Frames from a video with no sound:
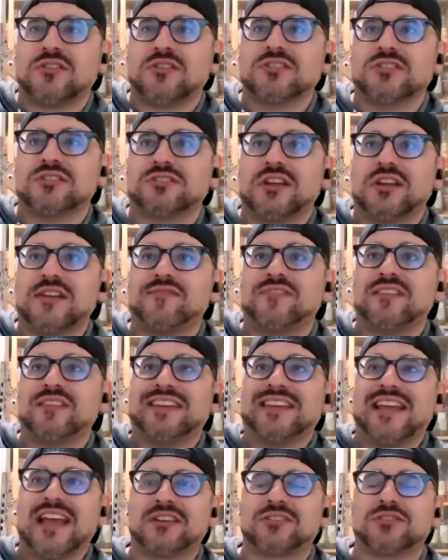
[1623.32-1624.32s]
started its life
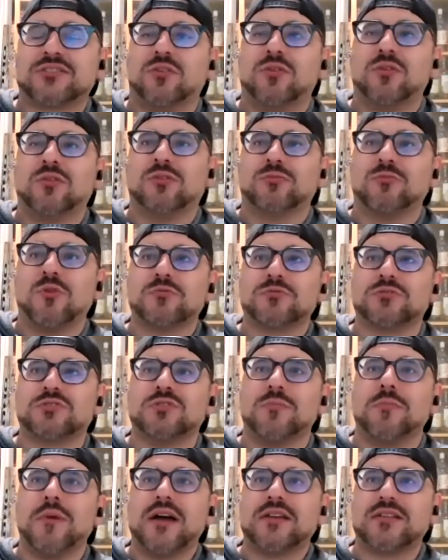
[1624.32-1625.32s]
in an ex
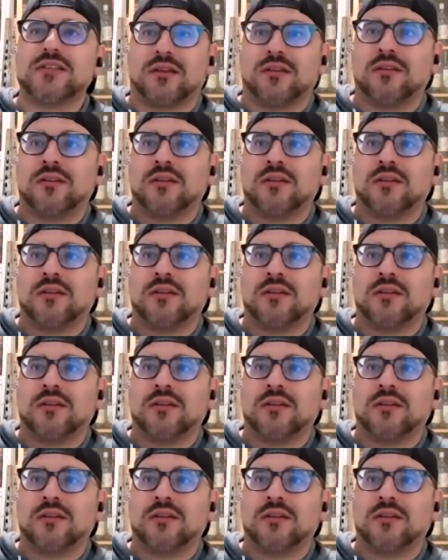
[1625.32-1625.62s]
Oloroso butt.